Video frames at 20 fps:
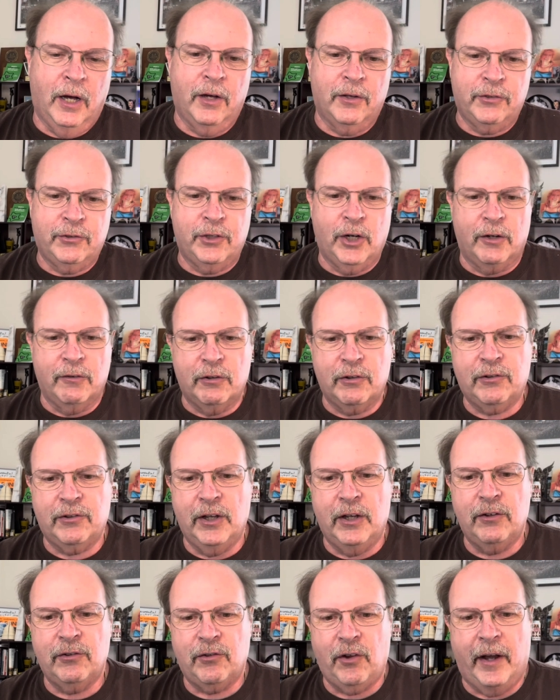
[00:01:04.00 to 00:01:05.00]
Service,
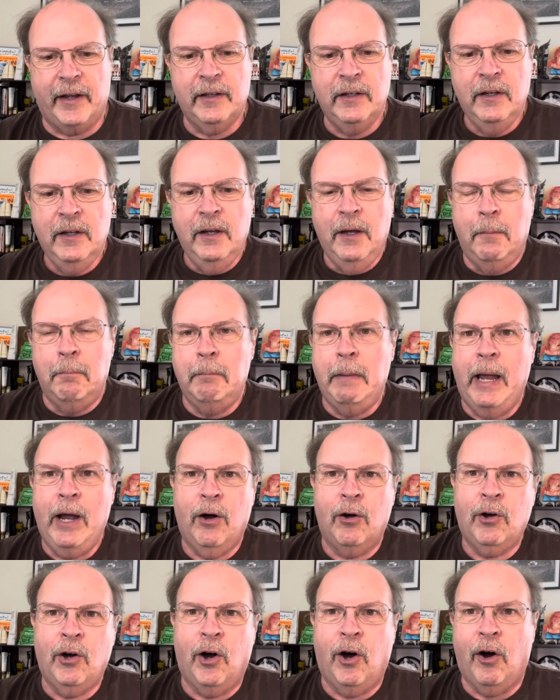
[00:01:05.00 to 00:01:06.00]
things like
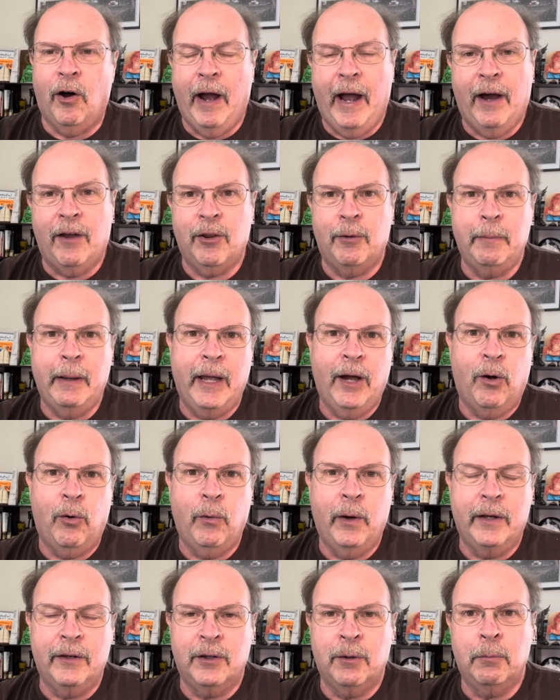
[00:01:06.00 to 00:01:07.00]
mail call, how the mail
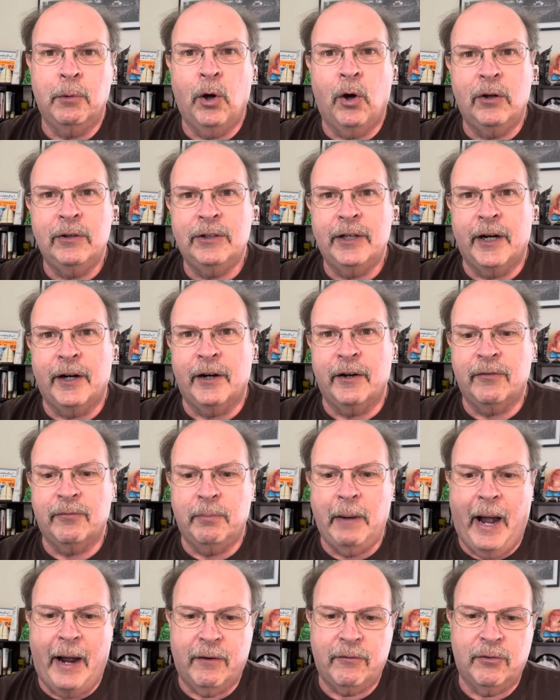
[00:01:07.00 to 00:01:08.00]
went in the military
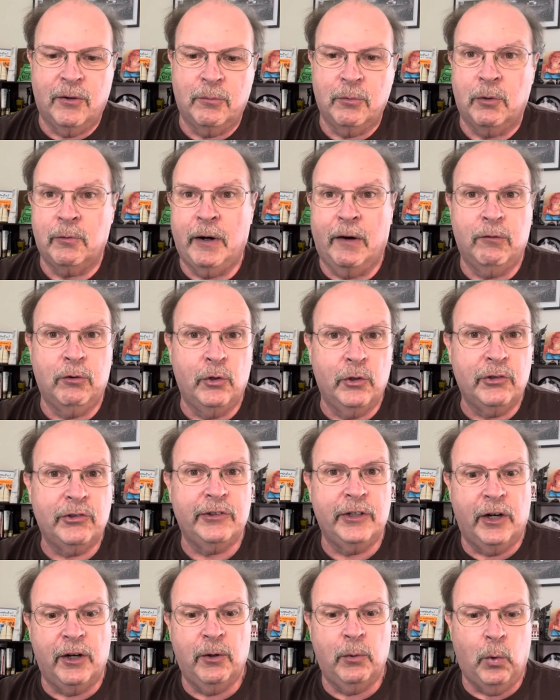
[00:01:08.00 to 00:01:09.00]
back from the
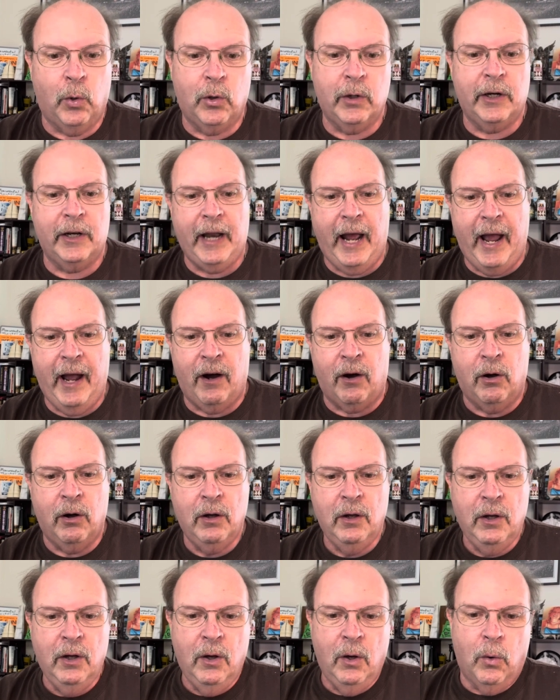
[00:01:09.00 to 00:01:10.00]
Revolutionary War to now,
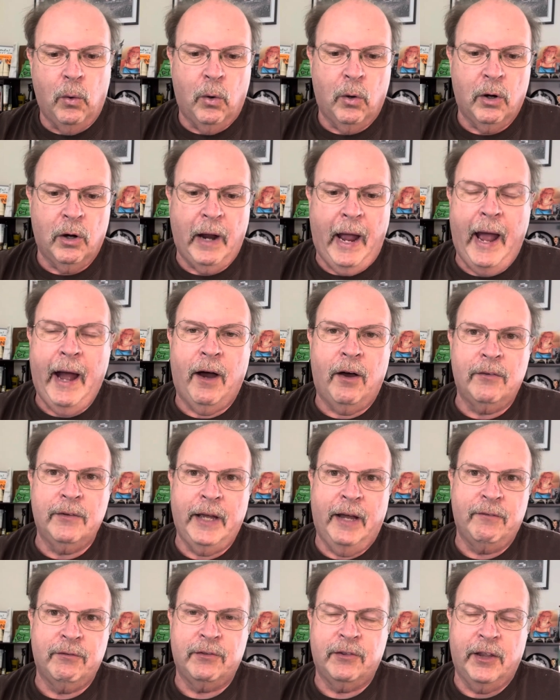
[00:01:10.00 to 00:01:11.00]
or how they
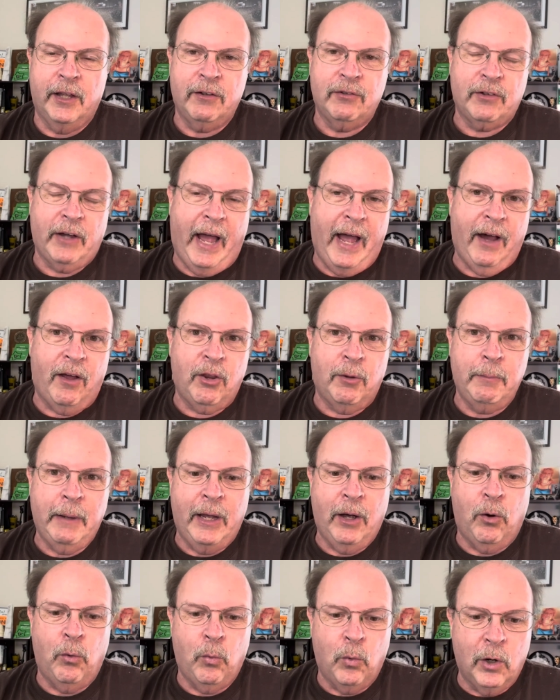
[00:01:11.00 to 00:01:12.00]
have things of how the
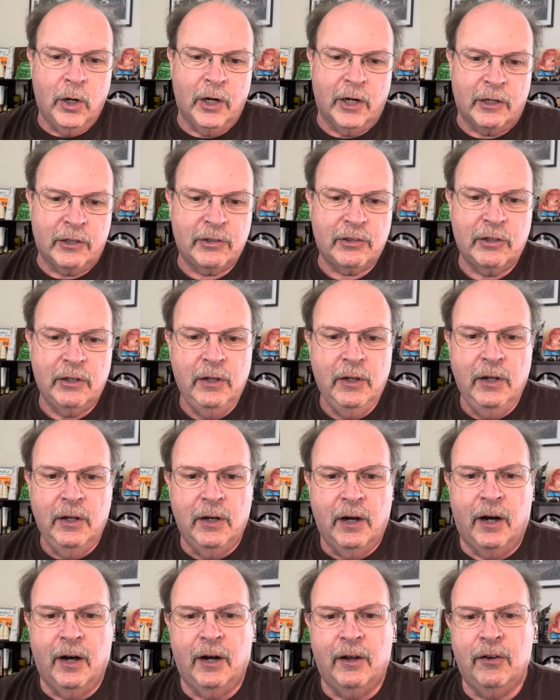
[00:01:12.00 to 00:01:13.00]
mail works,
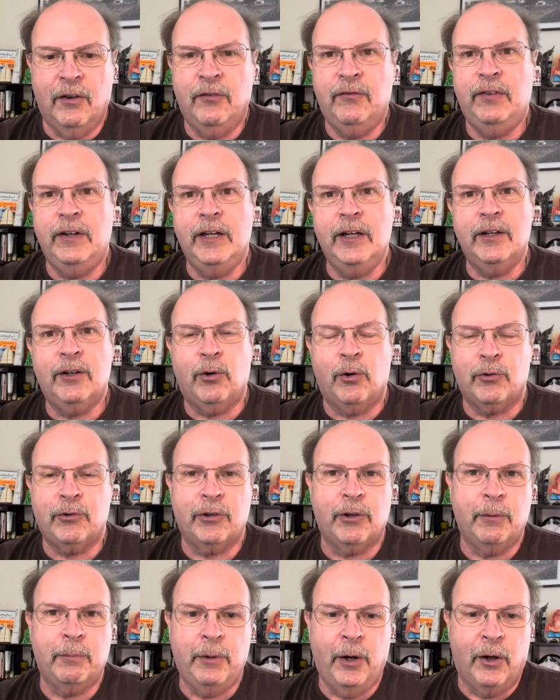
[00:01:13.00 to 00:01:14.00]
the vehicles
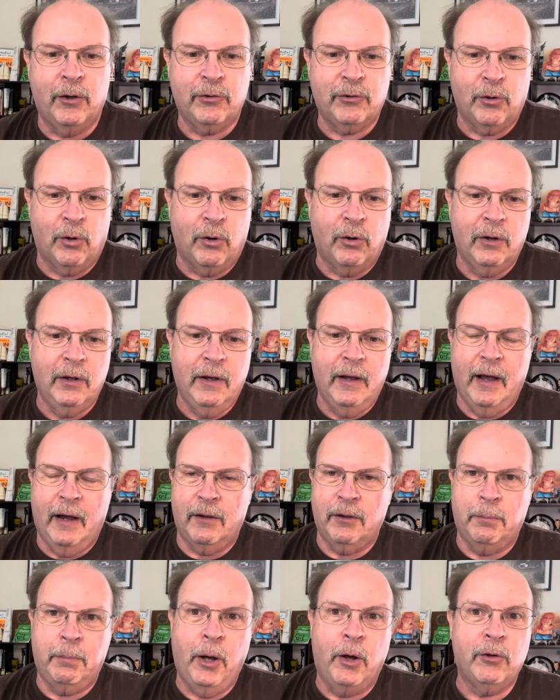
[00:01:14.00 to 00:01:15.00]
of the postal,
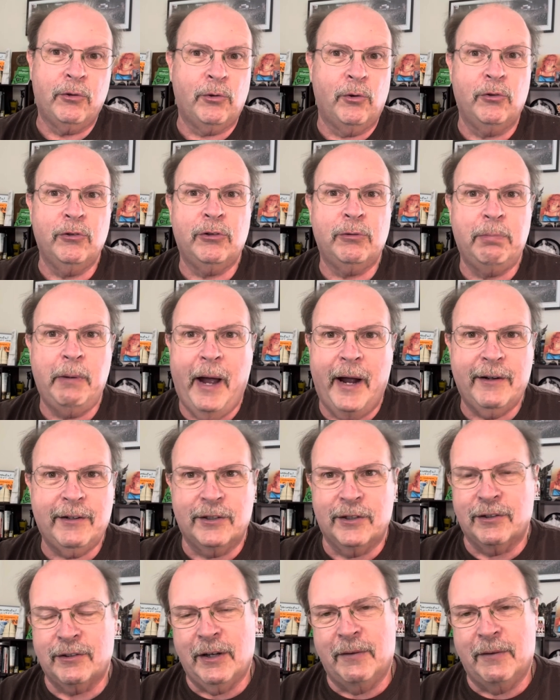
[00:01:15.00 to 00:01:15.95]
the postal inspectors.